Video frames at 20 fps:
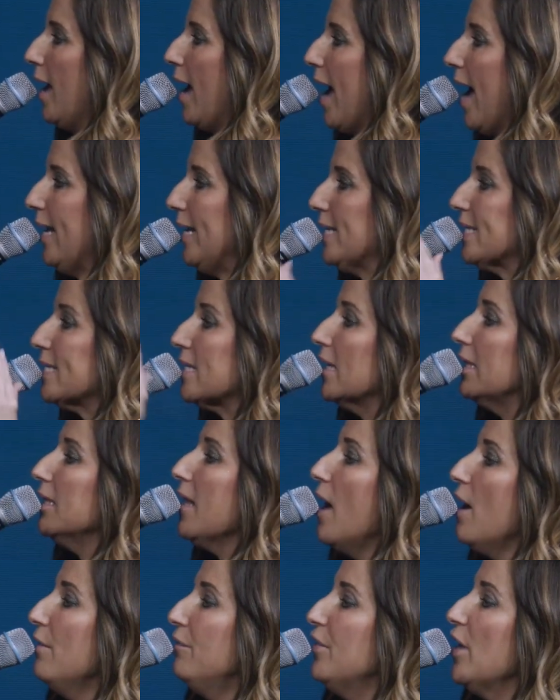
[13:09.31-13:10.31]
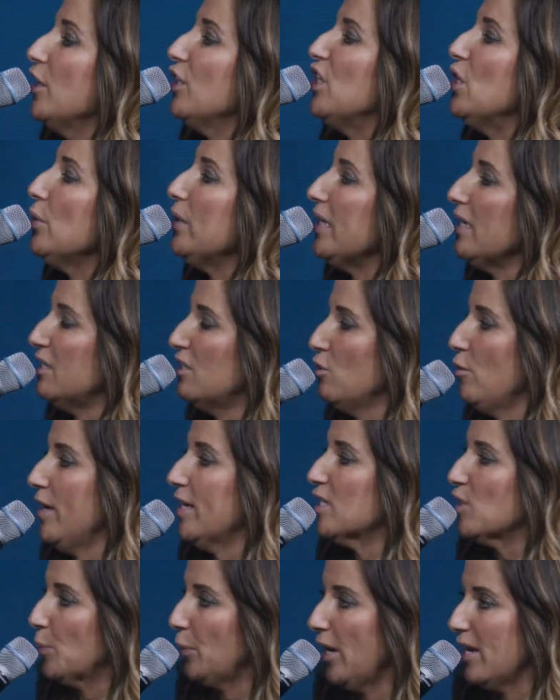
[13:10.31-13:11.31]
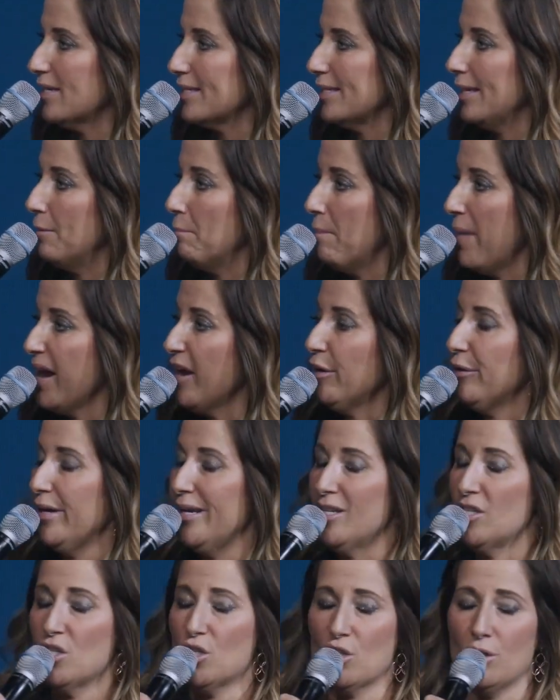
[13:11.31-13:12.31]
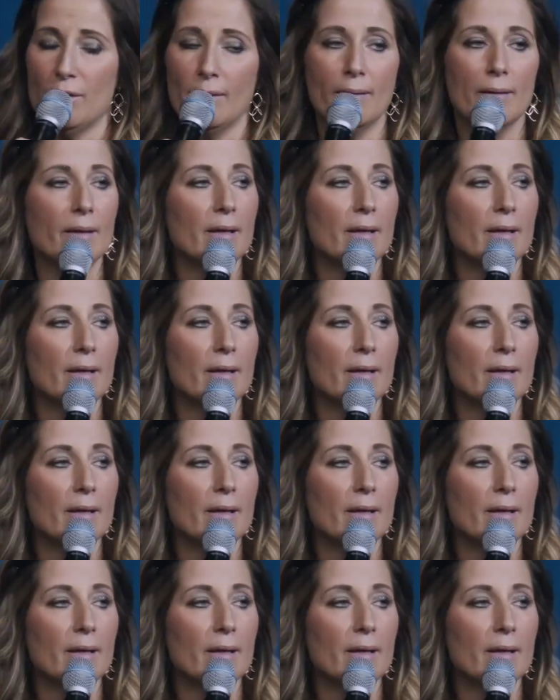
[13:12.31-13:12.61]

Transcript: And it's the love that you get to express in marriage.